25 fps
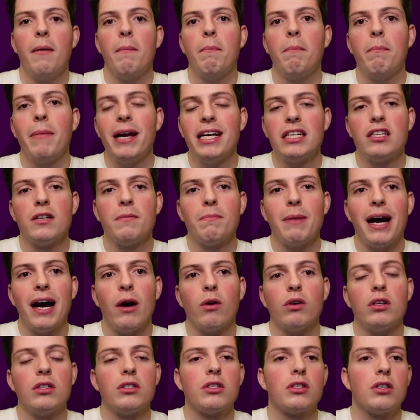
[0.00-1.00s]
Mason
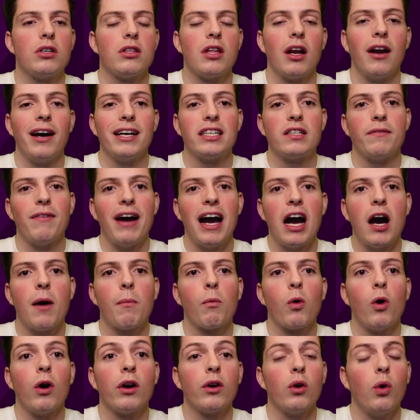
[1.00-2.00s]
Mount to the likes of
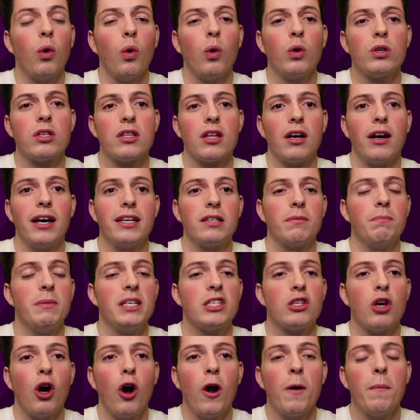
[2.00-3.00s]
Almiron or to the likes of
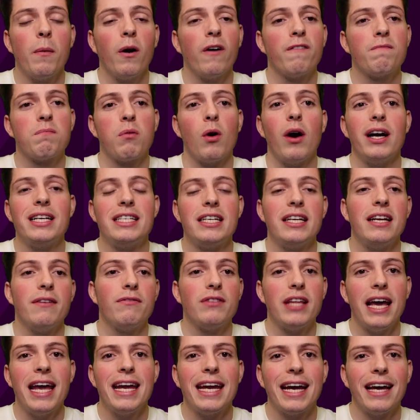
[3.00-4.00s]
Mitoma of Brighton,
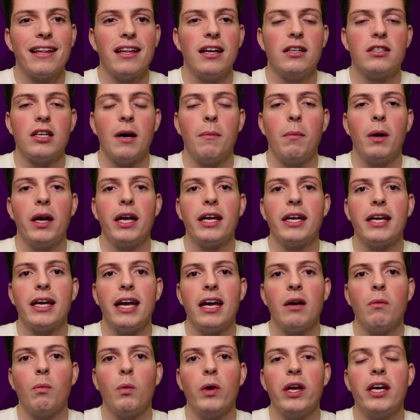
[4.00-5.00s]
if they get their double in
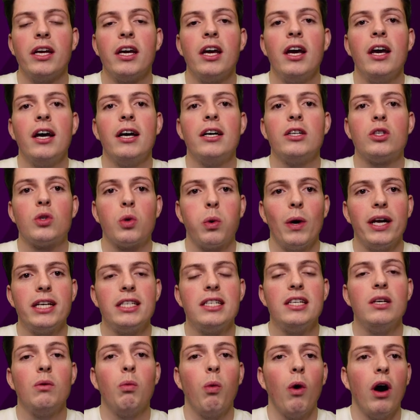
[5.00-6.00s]
game week
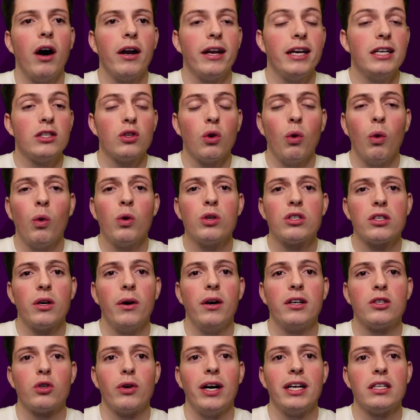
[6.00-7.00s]
21, is
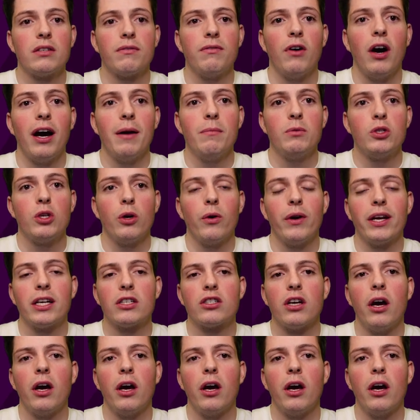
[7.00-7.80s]
also a transfer I'm doing.